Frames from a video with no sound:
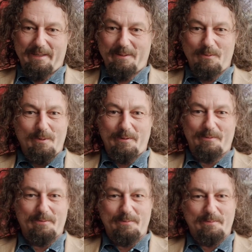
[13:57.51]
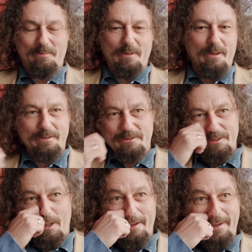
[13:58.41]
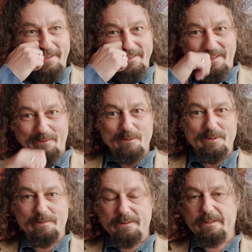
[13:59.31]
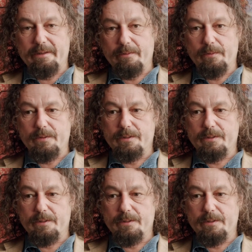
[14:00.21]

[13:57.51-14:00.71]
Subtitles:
You know, all our plants dying and stuff was terrible.